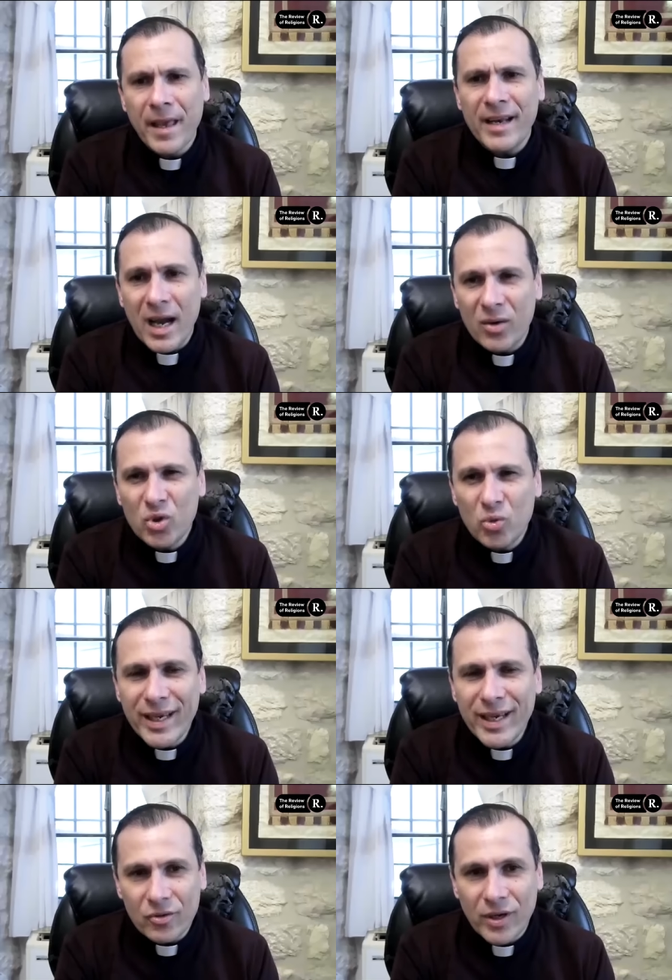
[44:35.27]
And how do we
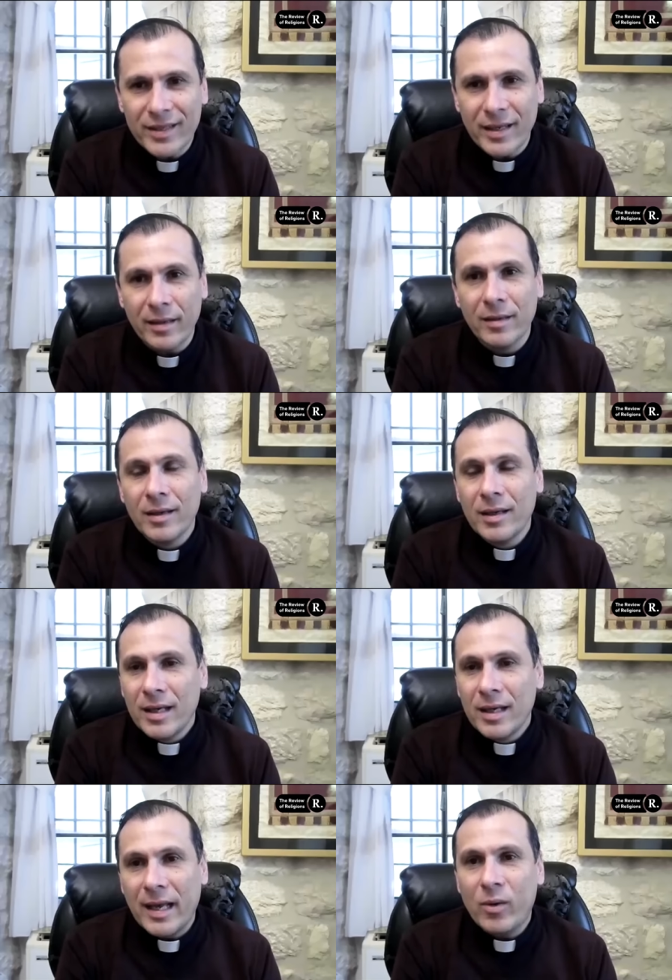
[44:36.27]
get ready?
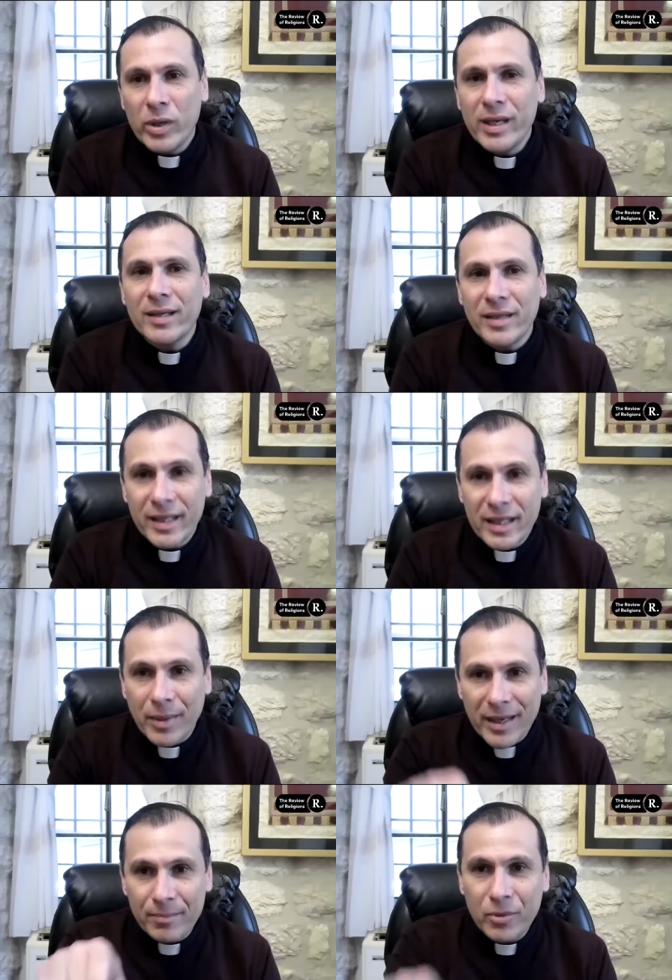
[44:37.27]
uh, we get ready
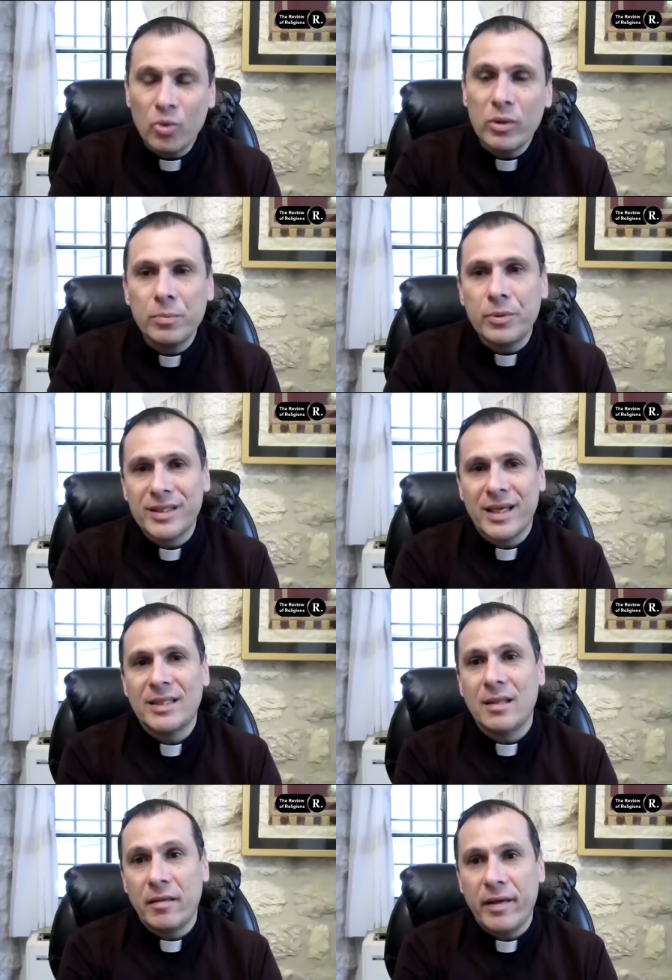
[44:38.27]
by doing
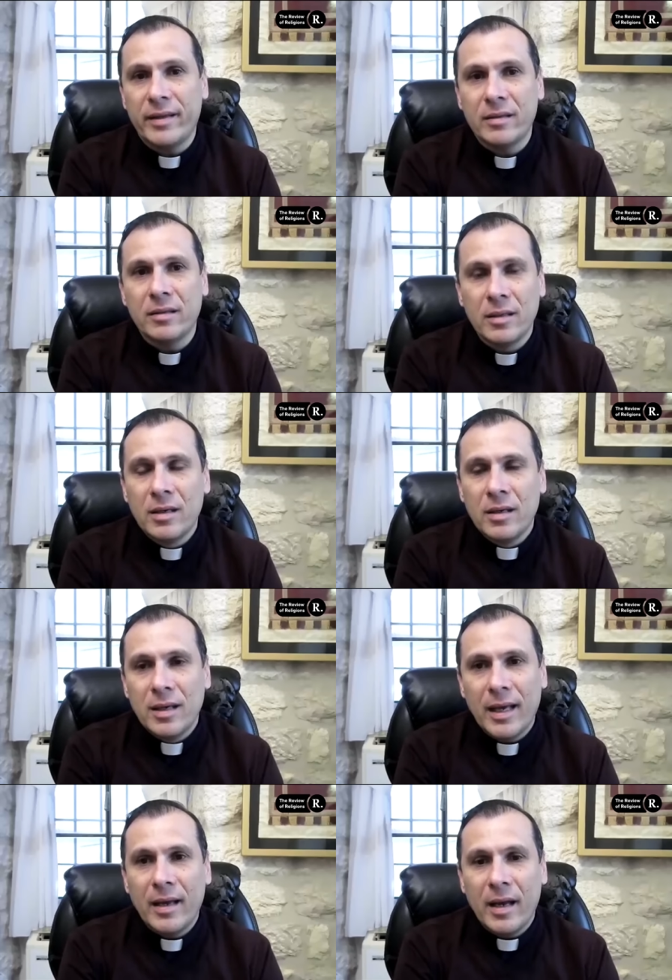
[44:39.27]
precisely that.
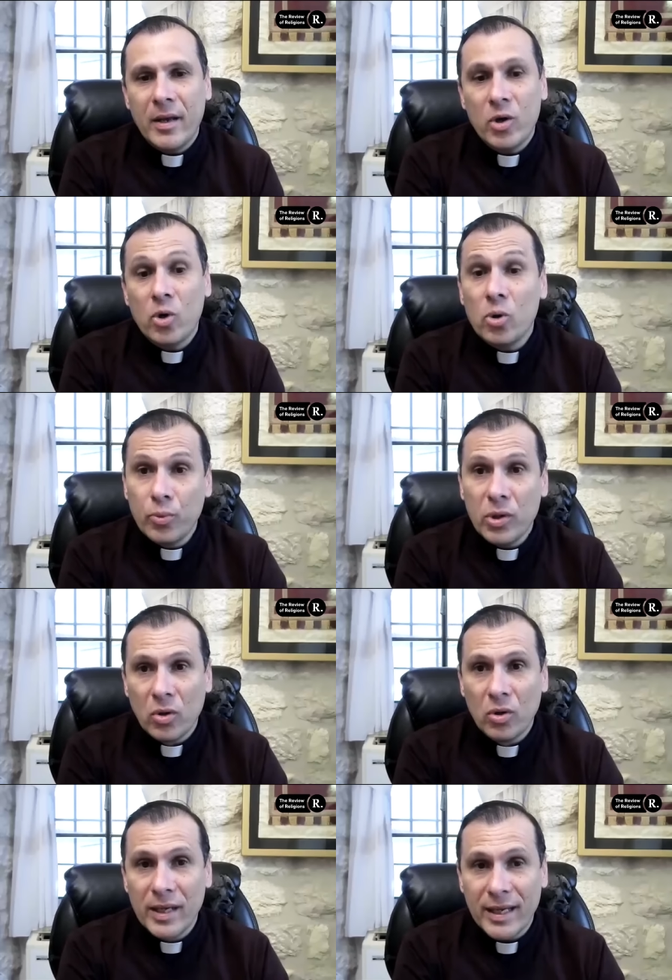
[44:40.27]
Uh, and I hope we
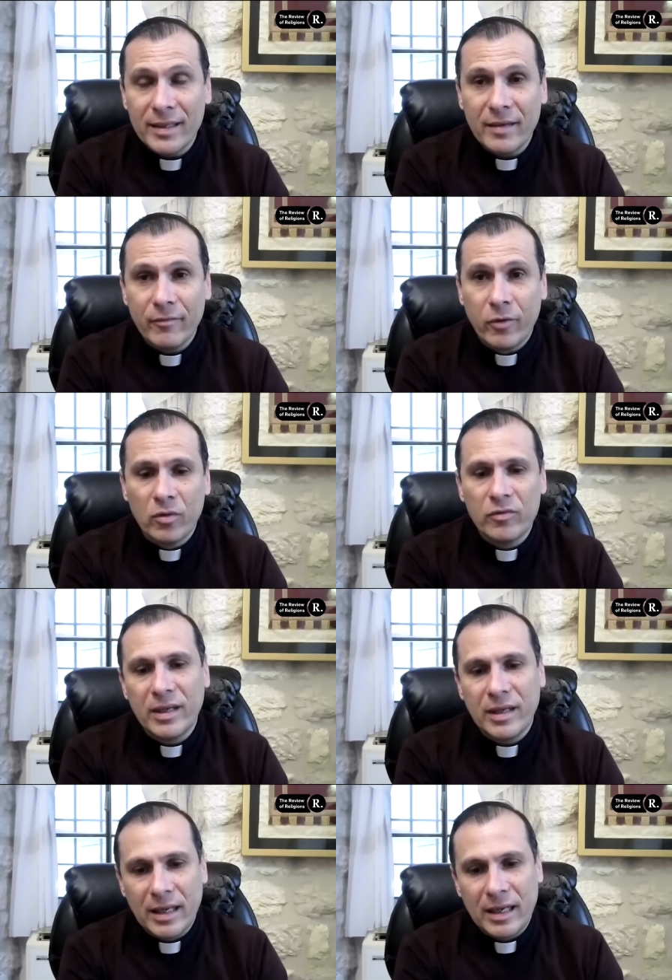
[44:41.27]
all get involved
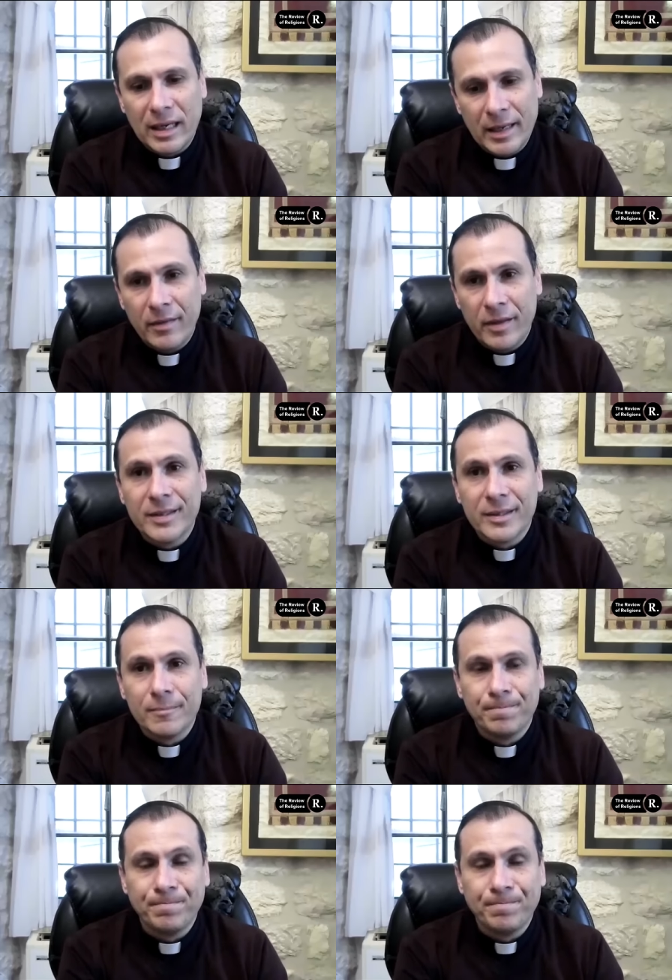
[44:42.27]
uh, in this.